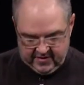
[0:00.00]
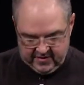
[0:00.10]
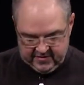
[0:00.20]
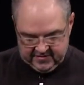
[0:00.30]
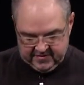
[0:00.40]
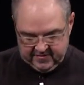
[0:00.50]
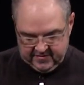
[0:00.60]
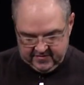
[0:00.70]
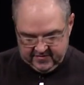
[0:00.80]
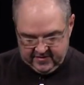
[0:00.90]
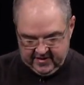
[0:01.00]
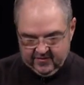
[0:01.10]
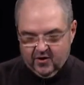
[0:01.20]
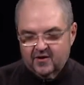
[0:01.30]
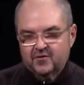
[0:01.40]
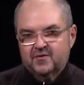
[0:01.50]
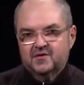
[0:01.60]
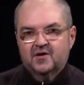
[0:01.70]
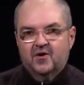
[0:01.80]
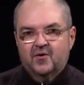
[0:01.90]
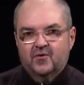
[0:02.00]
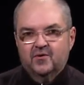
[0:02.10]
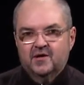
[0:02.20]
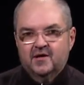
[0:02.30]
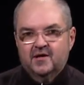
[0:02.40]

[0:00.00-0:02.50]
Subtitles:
because the longer the tone,